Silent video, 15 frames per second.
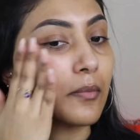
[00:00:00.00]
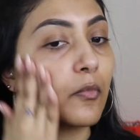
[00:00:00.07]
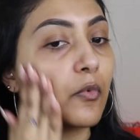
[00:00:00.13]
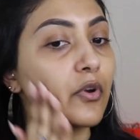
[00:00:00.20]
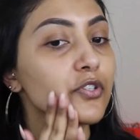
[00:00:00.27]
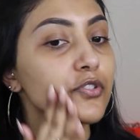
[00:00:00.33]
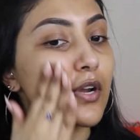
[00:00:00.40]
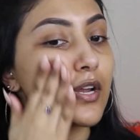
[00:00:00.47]

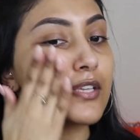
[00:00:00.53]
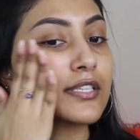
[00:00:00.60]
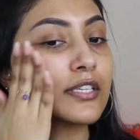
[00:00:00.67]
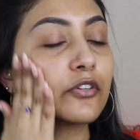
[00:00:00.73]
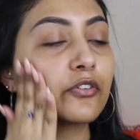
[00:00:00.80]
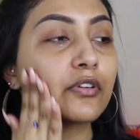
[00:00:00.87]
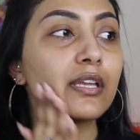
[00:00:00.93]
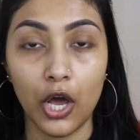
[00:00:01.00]

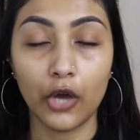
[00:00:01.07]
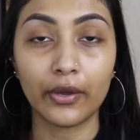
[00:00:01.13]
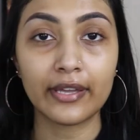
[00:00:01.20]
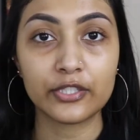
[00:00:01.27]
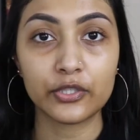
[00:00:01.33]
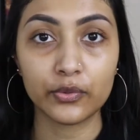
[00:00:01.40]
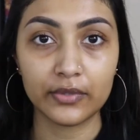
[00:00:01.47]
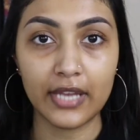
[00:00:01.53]
moisturizing cream. Okay,
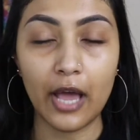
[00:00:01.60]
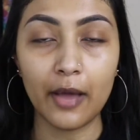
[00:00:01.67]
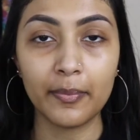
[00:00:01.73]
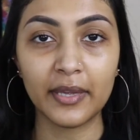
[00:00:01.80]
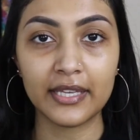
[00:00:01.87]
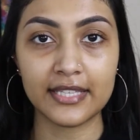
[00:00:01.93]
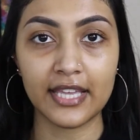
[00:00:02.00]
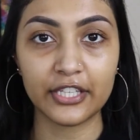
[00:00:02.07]
so now
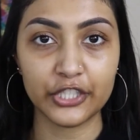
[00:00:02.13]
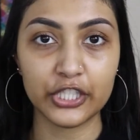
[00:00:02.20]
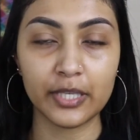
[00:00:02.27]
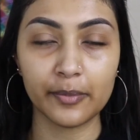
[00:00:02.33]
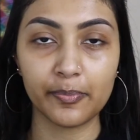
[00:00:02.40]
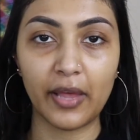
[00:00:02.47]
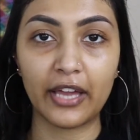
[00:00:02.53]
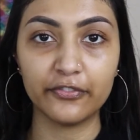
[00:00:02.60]
because I just
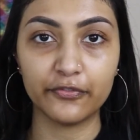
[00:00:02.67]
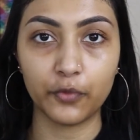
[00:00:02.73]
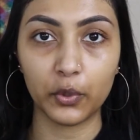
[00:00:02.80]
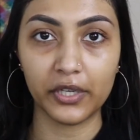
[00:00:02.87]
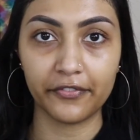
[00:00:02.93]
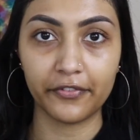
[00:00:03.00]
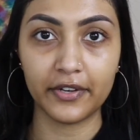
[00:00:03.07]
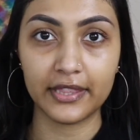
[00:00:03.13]
applied 4
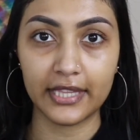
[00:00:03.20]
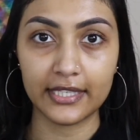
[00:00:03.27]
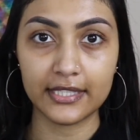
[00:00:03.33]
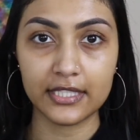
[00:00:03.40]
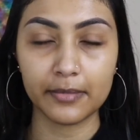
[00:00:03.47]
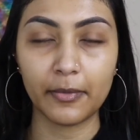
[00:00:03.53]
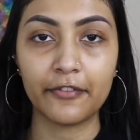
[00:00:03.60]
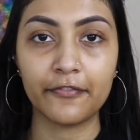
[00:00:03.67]
different things
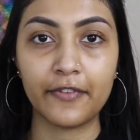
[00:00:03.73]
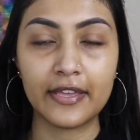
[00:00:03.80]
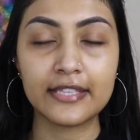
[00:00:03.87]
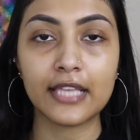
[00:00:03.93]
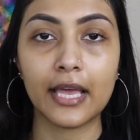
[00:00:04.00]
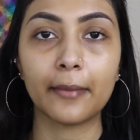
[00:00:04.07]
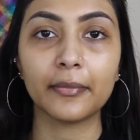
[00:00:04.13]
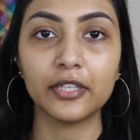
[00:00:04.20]
to my
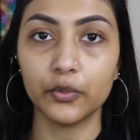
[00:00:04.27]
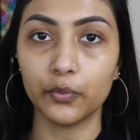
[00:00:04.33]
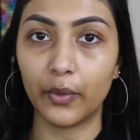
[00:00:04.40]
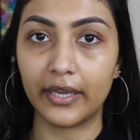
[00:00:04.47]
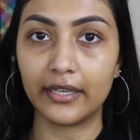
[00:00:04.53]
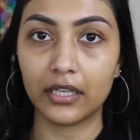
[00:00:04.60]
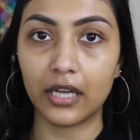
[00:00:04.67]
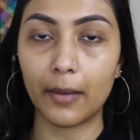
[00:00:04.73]
face, I'm gonna
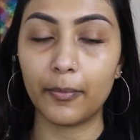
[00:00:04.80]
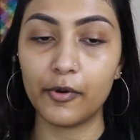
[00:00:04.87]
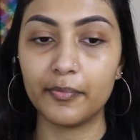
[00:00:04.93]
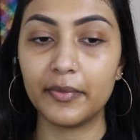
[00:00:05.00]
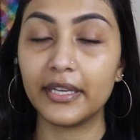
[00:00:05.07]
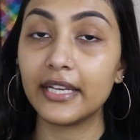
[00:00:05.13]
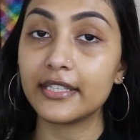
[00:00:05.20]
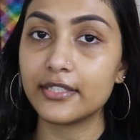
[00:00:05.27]
wait a couple
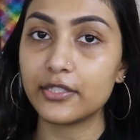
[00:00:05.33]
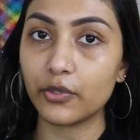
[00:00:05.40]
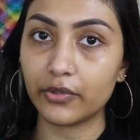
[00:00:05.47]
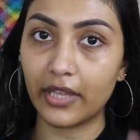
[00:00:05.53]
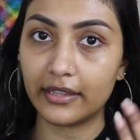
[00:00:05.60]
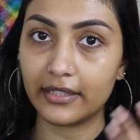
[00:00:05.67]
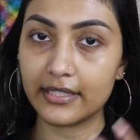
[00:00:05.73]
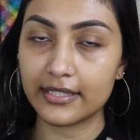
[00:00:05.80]
minutes so
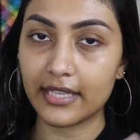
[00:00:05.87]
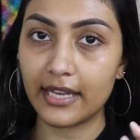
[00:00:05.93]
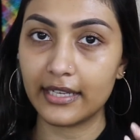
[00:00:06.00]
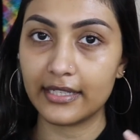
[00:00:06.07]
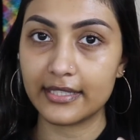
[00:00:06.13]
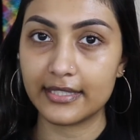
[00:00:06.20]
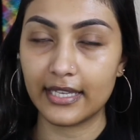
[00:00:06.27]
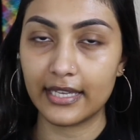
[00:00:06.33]
that this
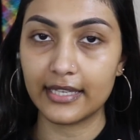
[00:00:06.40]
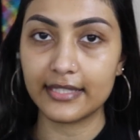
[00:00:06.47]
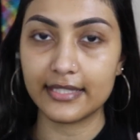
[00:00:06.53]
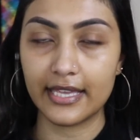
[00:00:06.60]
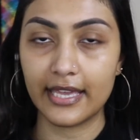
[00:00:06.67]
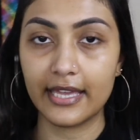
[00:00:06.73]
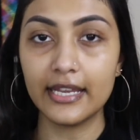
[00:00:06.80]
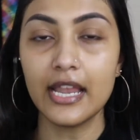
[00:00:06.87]
kind of sinks
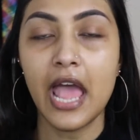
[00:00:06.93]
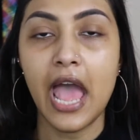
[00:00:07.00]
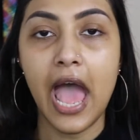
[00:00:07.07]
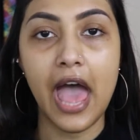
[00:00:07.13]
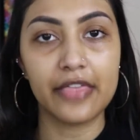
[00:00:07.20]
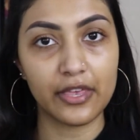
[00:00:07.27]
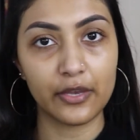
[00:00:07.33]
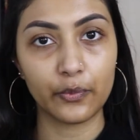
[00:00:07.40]
in,
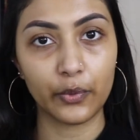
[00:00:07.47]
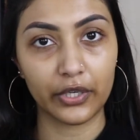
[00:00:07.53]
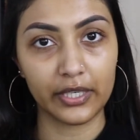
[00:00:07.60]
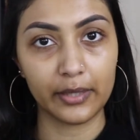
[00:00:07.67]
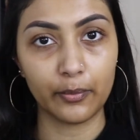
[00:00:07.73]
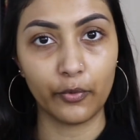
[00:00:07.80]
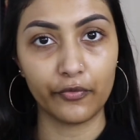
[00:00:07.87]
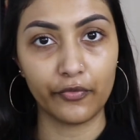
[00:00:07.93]
and then we're
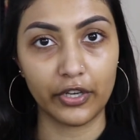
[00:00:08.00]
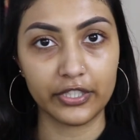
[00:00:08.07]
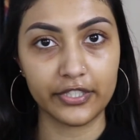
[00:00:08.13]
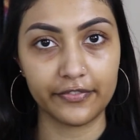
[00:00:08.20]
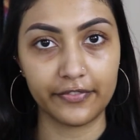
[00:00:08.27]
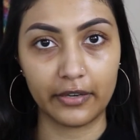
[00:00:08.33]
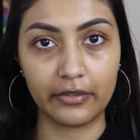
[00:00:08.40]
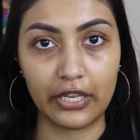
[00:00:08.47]
gonna move on to
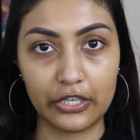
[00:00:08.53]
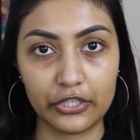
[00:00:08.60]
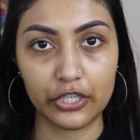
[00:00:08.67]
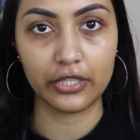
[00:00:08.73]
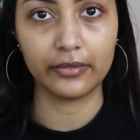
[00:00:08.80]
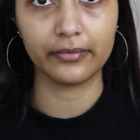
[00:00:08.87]
foundation.